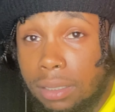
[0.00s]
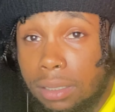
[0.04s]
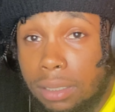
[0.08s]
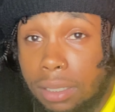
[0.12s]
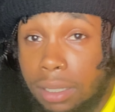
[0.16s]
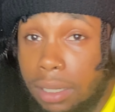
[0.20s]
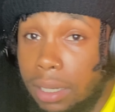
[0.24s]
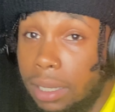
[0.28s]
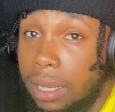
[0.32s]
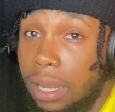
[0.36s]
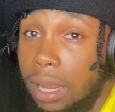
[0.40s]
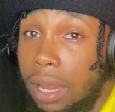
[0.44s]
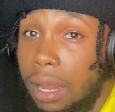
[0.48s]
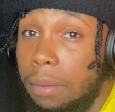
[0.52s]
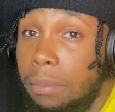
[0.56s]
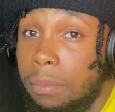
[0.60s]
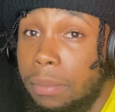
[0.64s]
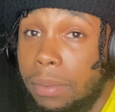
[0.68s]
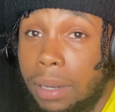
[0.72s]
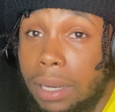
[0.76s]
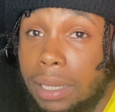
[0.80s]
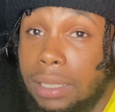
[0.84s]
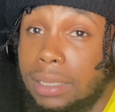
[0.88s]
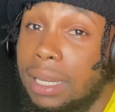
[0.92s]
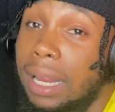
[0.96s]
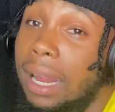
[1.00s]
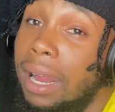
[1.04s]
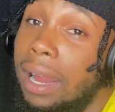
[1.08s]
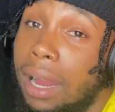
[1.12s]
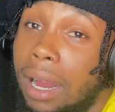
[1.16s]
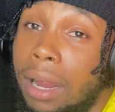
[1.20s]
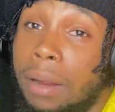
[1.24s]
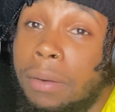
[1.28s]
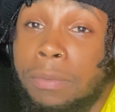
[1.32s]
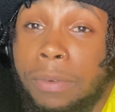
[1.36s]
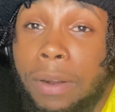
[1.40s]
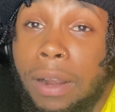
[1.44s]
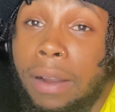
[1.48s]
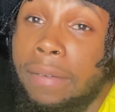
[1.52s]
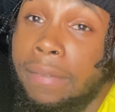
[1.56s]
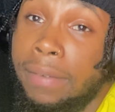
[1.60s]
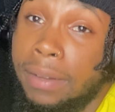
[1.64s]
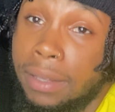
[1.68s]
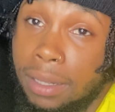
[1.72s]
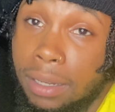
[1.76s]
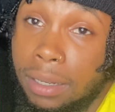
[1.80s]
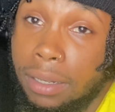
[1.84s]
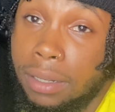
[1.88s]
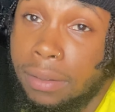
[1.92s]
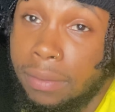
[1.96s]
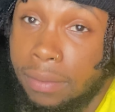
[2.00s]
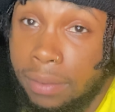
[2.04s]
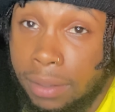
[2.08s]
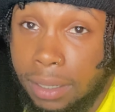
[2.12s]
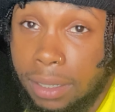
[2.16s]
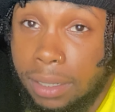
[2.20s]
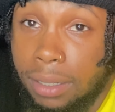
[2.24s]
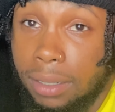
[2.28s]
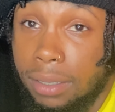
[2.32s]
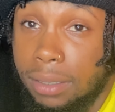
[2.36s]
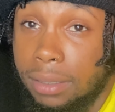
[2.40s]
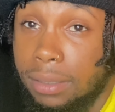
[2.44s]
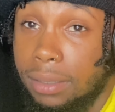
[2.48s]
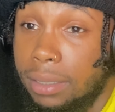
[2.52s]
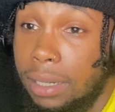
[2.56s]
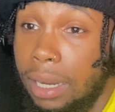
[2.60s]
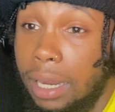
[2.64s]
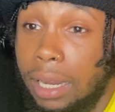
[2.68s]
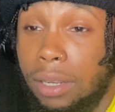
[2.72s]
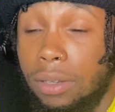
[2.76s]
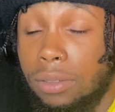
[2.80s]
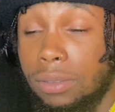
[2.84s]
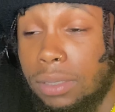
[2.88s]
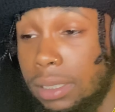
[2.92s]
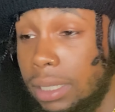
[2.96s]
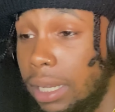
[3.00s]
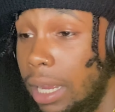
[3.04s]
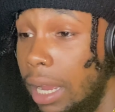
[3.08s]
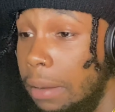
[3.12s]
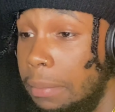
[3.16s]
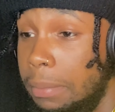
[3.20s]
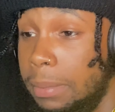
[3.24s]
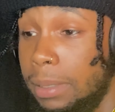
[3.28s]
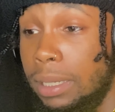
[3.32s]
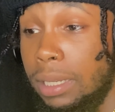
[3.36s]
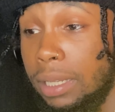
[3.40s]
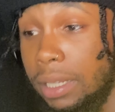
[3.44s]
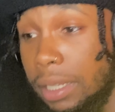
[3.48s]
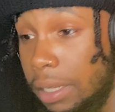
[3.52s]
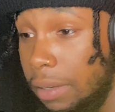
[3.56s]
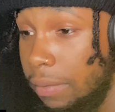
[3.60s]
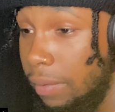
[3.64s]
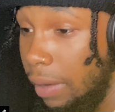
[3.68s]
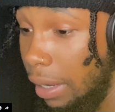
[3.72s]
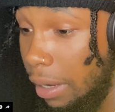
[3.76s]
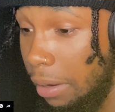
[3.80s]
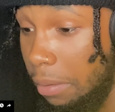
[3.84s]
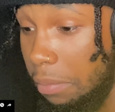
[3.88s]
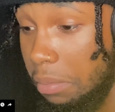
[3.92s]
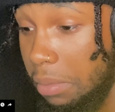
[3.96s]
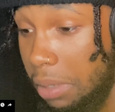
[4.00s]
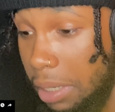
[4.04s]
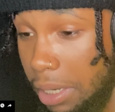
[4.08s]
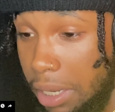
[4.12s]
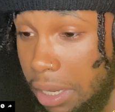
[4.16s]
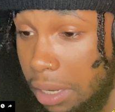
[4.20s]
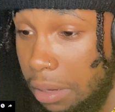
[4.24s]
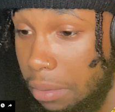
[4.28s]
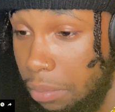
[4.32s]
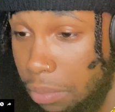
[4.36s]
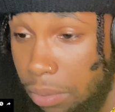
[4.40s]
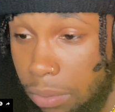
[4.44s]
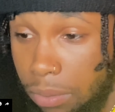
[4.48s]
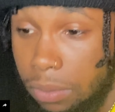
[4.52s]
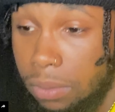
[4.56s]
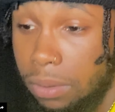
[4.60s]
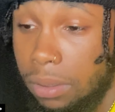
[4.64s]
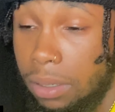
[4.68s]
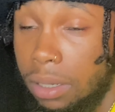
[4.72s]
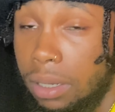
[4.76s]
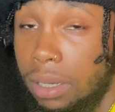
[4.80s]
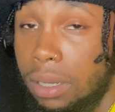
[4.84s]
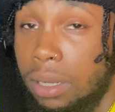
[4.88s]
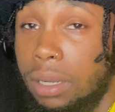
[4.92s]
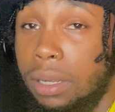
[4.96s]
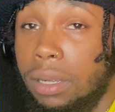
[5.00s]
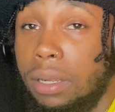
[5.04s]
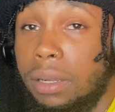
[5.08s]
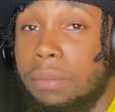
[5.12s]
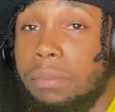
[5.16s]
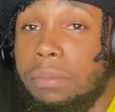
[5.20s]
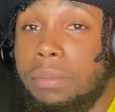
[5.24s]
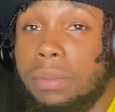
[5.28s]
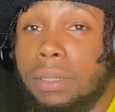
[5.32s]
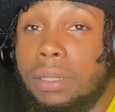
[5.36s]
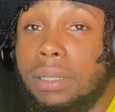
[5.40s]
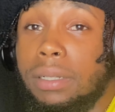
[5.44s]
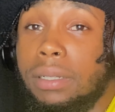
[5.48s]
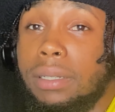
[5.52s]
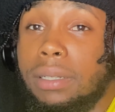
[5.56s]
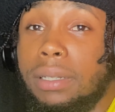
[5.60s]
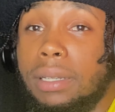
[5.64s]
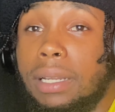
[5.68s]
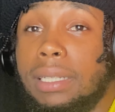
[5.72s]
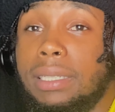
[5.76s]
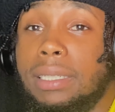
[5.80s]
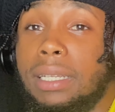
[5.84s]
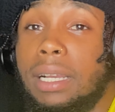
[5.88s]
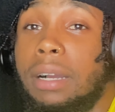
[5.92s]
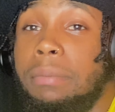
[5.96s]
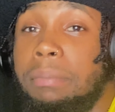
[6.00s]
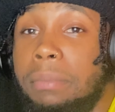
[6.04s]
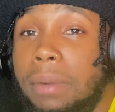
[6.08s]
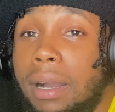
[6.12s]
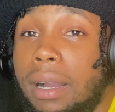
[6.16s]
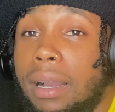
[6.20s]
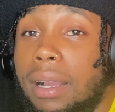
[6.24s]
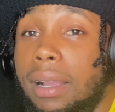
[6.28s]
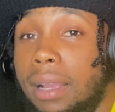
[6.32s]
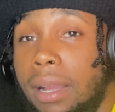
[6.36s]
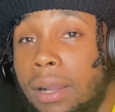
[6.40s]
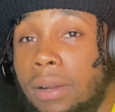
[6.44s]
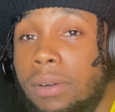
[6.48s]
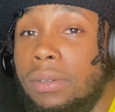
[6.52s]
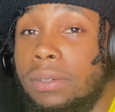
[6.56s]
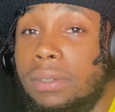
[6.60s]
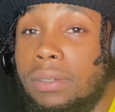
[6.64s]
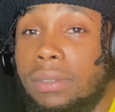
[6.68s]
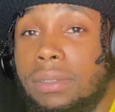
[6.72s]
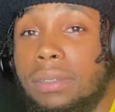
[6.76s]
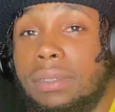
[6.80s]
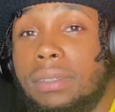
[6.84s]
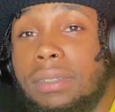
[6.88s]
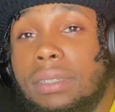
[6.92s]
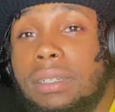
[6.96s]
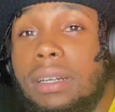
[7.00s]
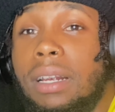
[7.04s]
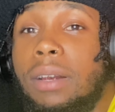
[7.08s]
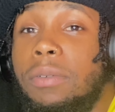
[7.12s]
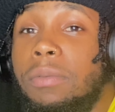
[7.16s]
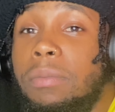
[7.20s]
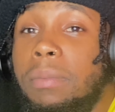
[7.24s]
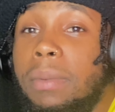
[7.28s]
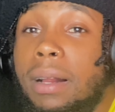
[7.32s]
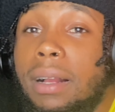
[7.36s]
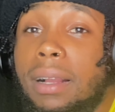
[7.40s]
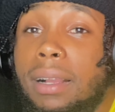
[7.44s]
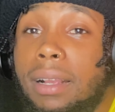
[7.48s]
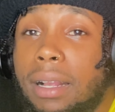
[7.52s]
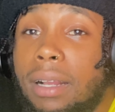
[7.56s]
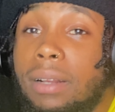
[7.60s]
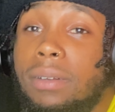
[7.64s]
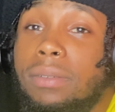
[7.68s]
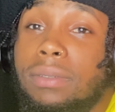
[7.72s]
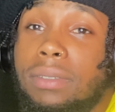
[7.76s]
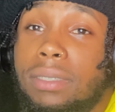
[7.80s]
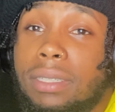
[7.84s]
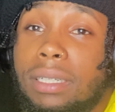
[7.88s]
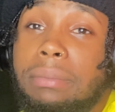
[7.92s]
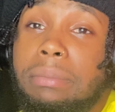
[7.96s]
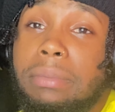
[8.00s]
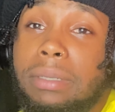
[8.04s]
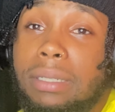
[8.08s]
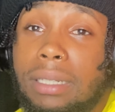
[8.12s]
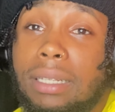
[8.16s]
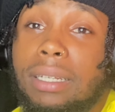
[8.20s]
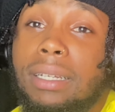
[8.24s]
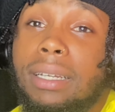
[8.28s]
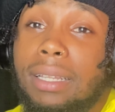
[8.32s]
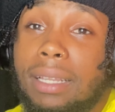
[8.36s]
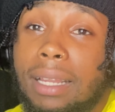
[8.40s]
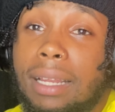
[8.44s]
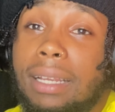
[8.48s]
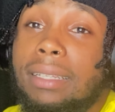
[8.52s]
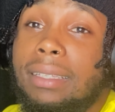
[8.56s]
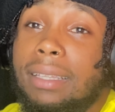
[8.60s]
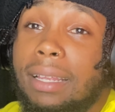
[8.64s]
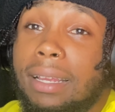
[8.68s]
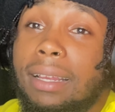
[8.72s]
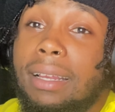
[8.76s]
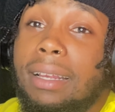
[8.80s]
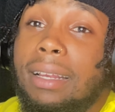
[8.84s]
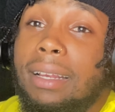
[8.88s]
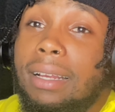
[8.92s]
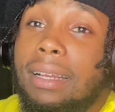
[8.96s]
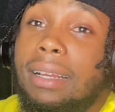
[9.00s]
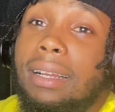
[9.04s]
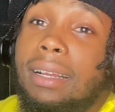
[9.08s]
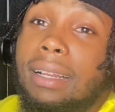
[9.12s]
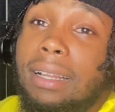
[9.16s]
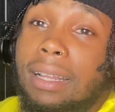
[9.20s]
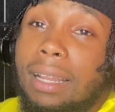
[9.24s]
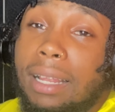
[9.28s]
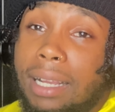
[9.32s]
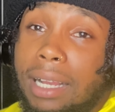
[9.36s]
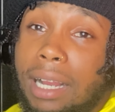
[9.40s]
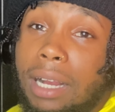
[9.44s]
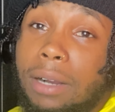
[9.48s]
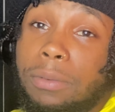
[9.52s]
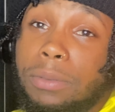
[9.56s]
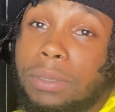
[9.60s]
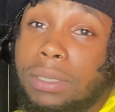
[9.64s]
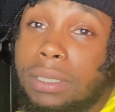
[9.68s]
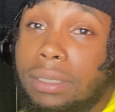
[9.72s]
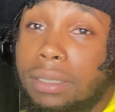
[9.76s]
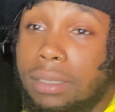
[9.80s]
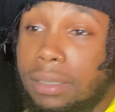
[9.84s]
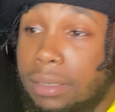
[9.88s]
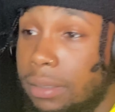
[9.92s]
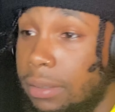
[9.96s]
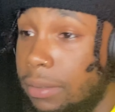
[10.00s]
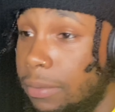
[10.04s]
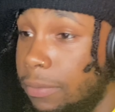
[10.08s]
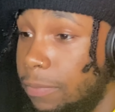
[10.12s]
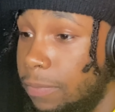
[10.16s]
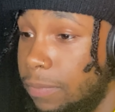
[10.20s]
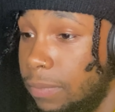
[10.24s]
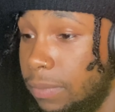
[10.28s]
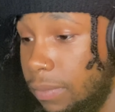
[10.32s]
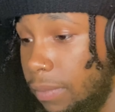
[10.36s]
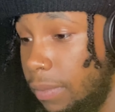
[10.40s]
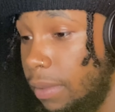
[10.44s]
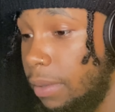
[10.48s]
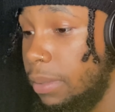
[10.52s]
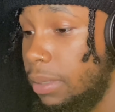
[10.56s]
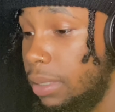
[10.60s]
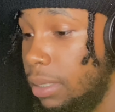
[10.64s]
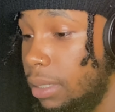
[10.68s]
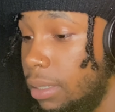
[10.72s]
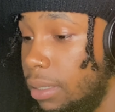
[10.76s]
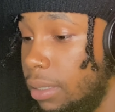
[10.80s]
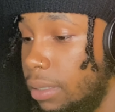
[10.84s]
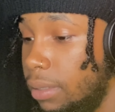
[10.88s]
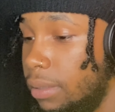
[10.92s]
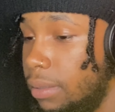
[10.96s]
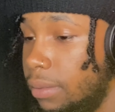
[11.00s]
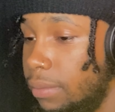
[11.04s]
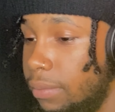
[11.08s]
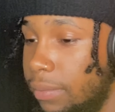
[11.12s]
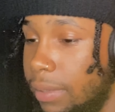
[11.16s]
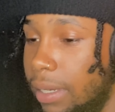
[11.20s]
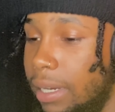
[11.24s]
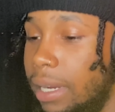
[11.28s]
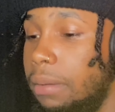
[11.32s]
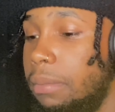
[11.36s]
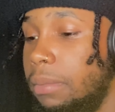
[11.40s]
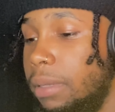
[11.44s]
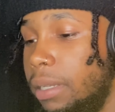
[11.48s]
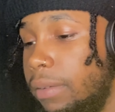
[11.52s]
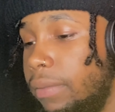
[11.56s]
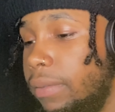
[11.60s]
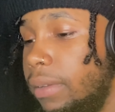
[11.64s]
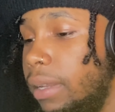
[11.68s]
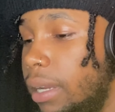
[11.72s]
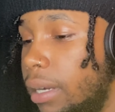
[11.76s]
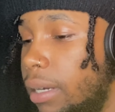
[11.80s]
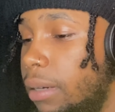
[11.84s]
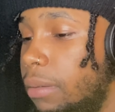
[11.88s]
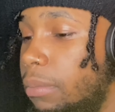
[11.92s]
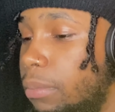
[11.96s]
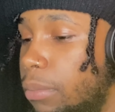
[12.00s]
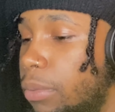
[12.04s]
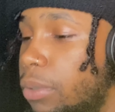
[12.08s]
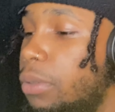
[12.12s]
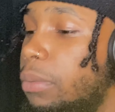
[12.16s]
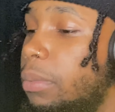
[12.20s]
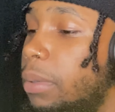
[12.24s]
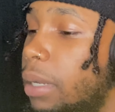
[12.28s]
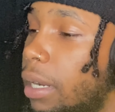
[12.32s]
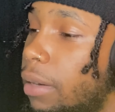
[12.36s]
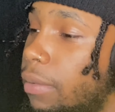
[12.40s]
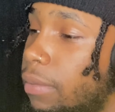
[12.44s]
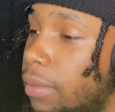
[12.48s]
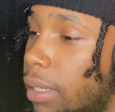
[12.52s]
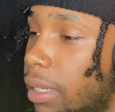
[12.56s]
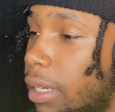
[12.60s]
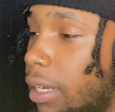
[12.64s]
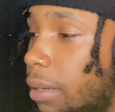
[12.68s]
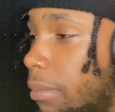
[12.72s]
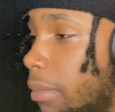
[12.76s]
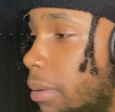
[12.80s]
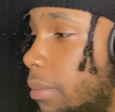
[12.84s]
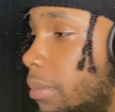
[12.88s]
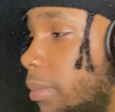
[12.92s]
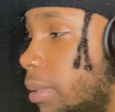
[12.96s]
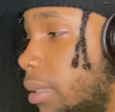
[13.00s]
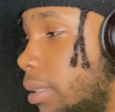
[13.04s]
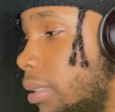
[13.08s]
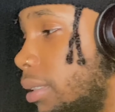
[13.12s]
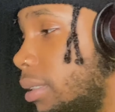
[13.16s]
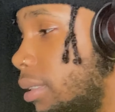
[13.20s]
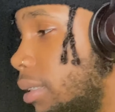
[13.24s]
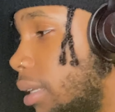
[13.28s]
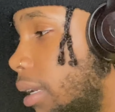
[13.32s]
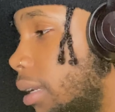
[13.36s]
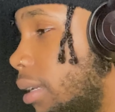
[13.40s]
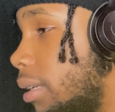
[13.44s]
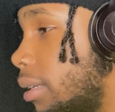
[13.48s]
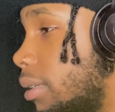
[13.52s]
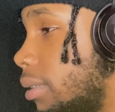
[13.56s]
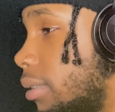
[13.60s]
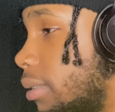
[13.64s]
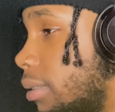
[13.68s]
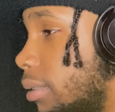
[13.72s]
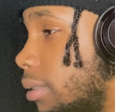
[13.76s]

Nigga, I, that's how I, I'd rather live, nigga. I ain't gonna say I'ma live like I'm dead broke, but that's how my account, I want my account to be looking like that. Like I was you know what I'm saying? Like I'm living like I'm broke, but I really got my money stacking.